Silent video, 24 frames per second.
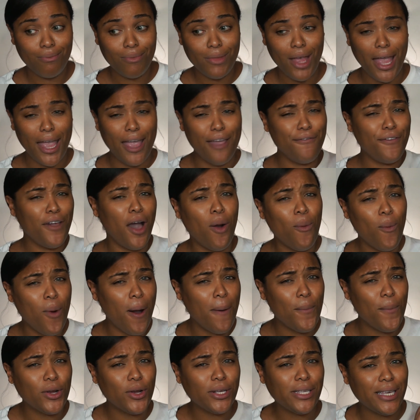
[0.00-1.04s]
if y'all
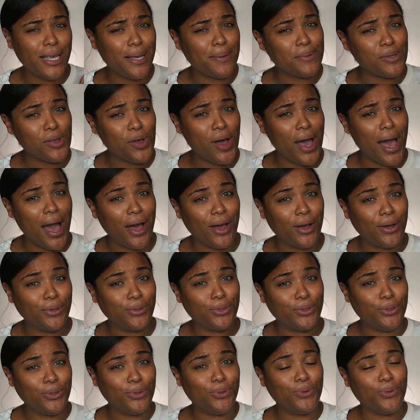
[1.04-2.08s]
want more tips on how
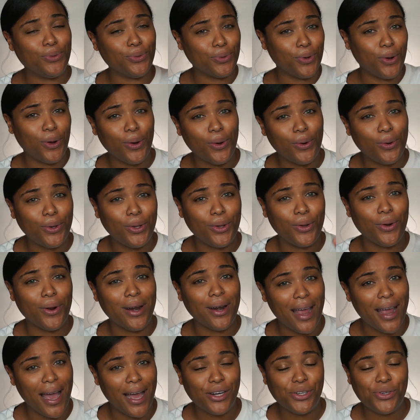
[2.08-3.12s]
to grow your
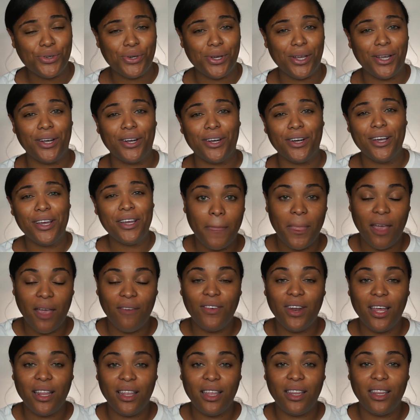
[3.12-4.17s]
natural hair,
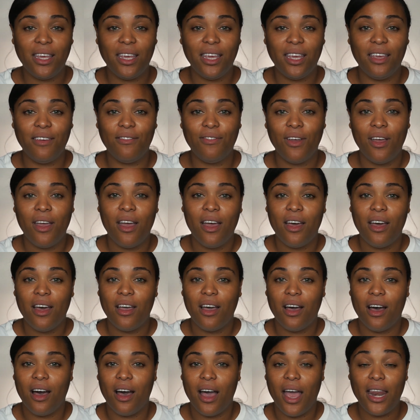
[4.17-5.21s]
definitely leave
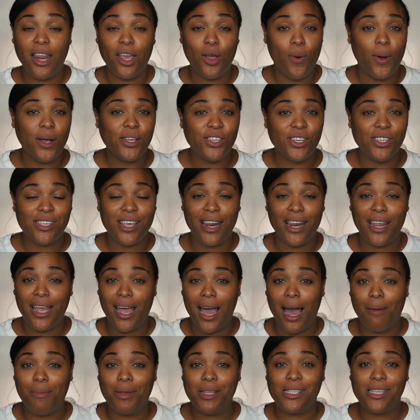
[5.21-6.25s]
any questions, any
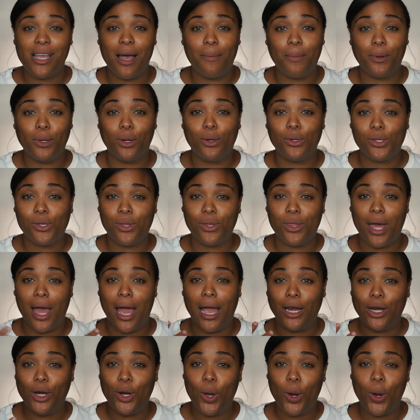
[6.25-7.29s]
comments down below so that
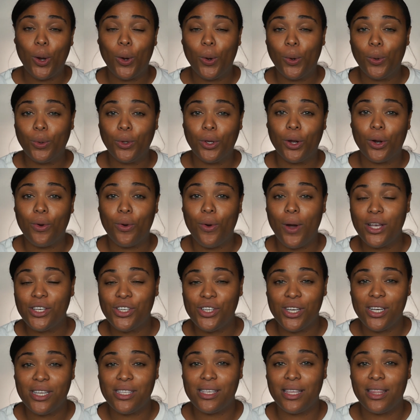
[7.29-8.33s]
I know your
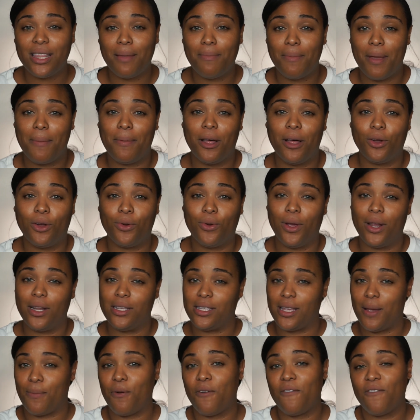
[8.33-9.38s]
questions, and then maybe I'll create a
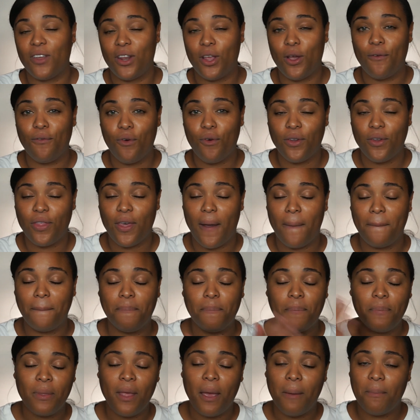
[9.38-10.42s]
separate video for them.
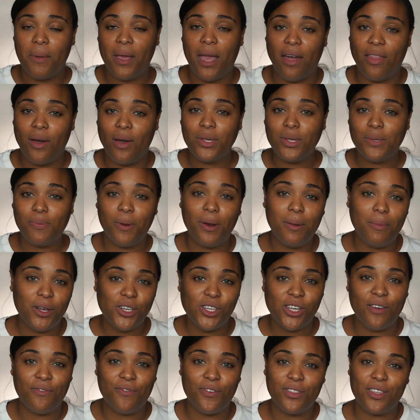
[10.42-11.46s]
But yeah, that was pretty
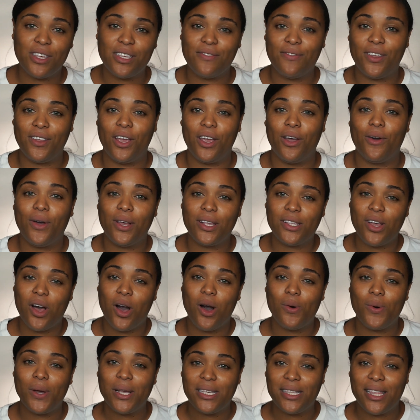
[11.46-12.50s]
much it for this video. As
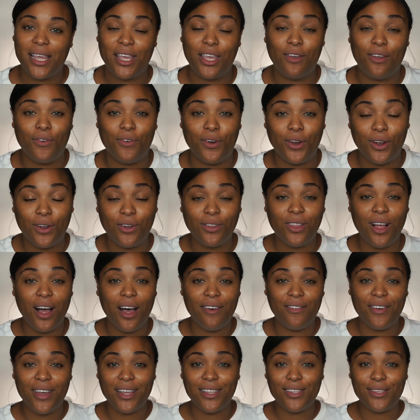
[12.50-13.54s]
always, thank you for your
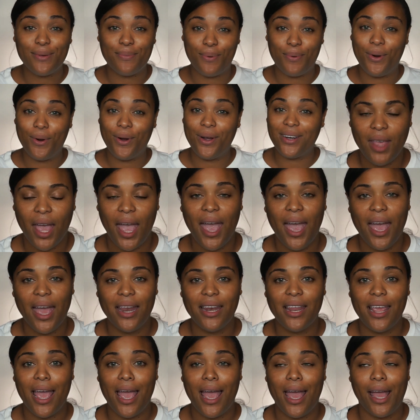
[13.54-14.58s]
love and support,
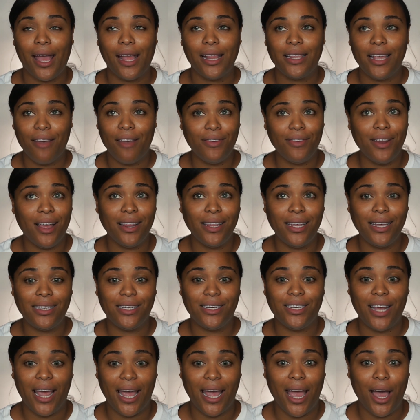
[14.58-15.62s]
and definitely
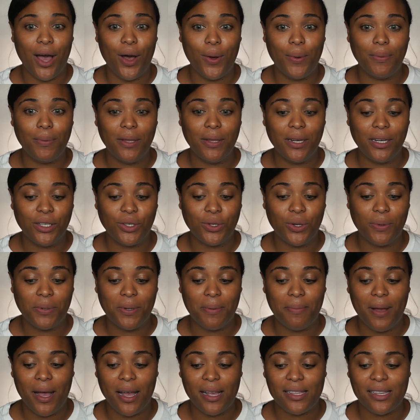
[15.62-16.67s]
check out the
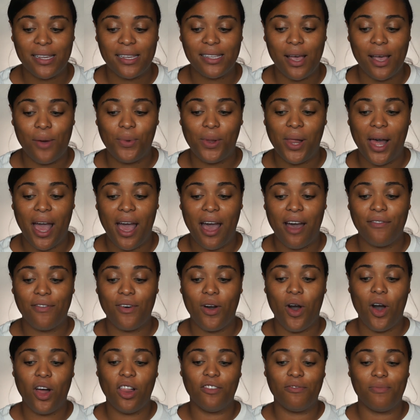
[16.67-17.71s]
description box because I will
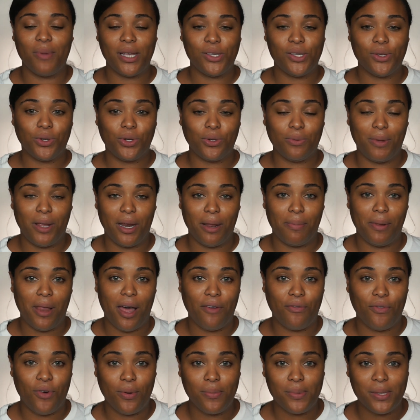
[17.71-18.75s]
have all of my social media
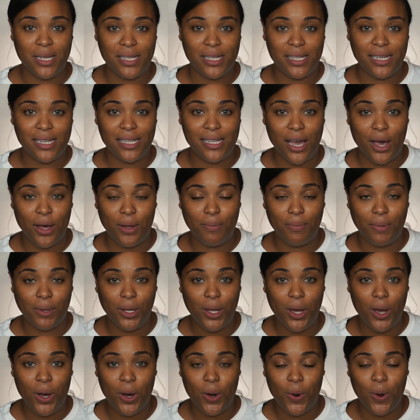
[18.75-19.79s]
platforms listed down
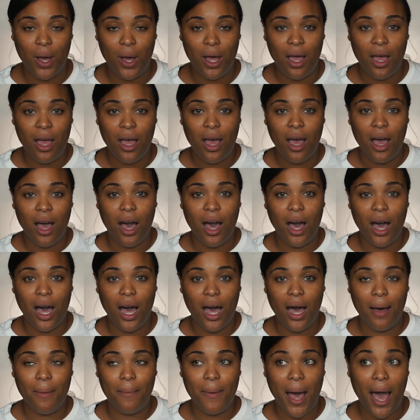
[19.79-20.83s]
below.
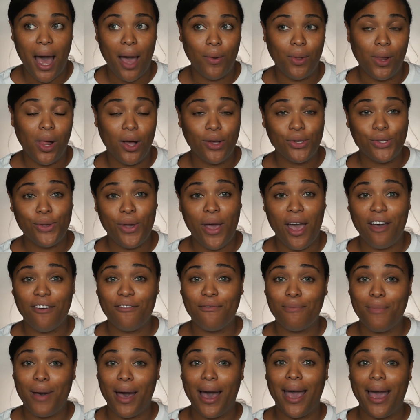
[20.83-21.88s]
I will also
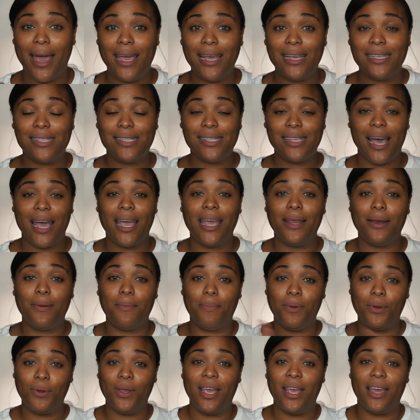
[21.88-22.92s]
have my site,
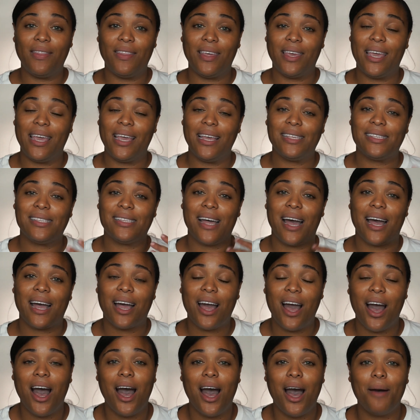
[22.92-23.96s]

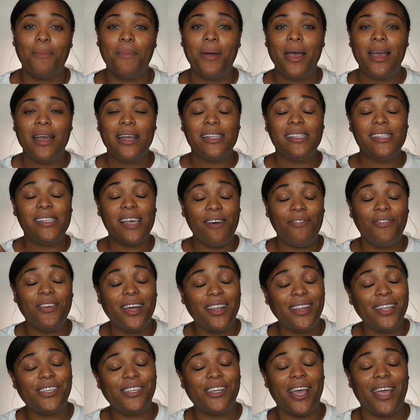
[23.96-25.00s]
beautyinthekinks.com.
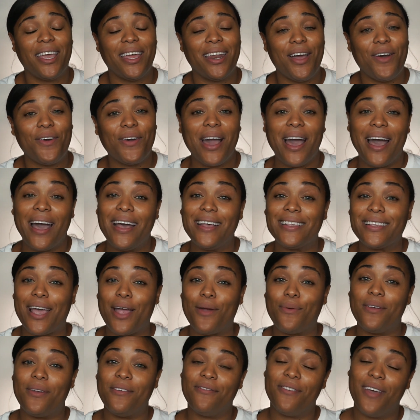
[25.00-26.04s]
Definitely check it out, guys. I
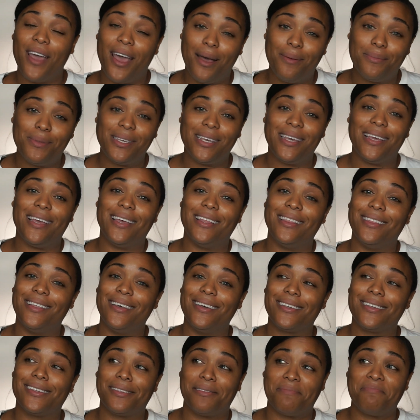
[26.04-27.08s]
revamped it. It
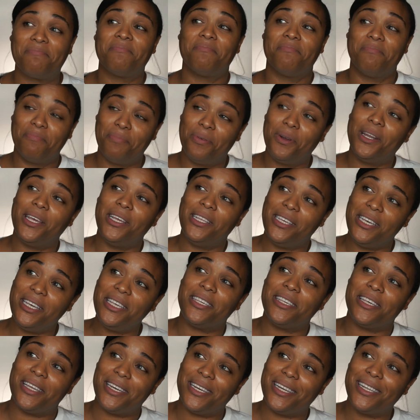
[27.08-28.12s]
looks pretty
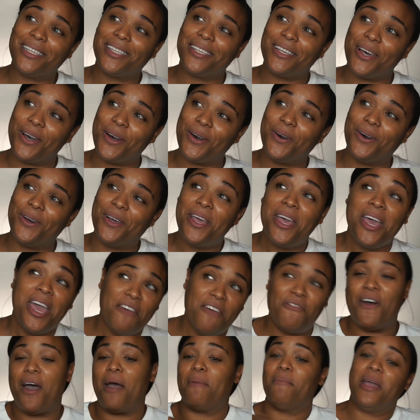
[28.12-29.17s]
decent, so
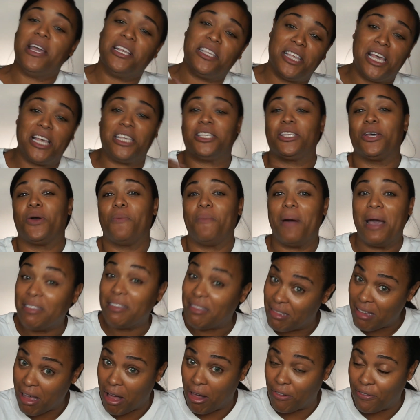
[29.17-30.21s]
if I may say so
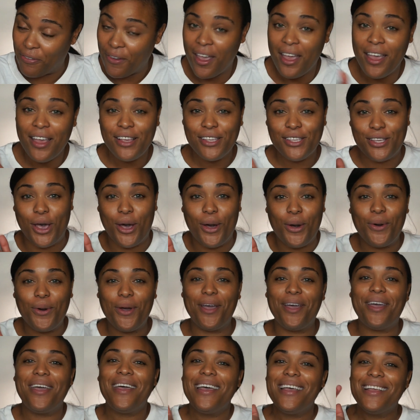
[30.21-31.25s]
myself. So
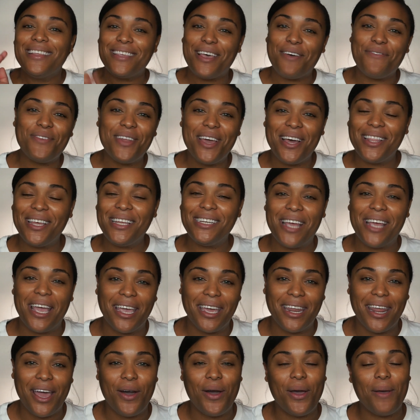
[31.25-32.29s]
definitely
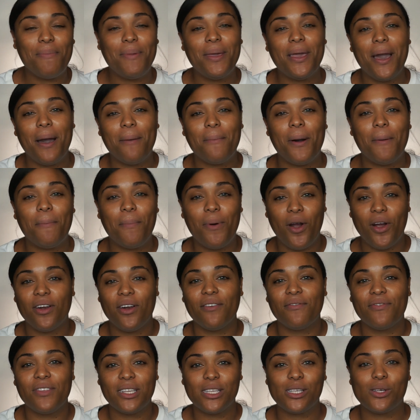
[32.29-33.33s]
check it out and become a
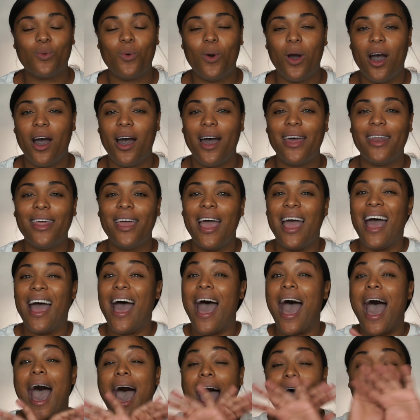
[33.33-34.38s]
part of the squad.
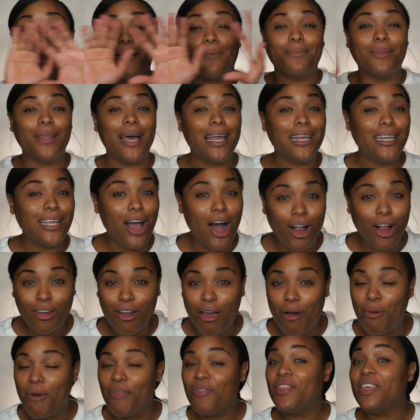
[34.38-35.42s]
I am letting y'all
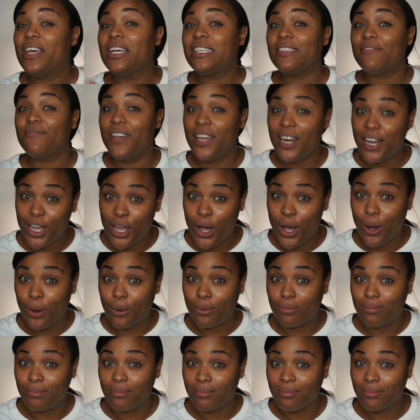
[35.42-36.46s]
know in this video,
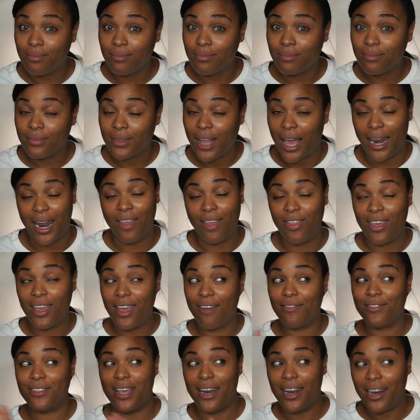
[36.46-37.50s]
and I think
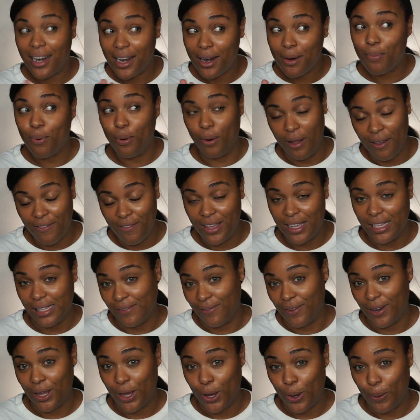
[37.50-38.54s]
I've said it in a previous
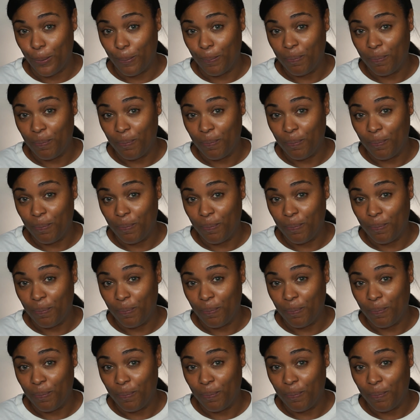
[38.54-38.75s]
video,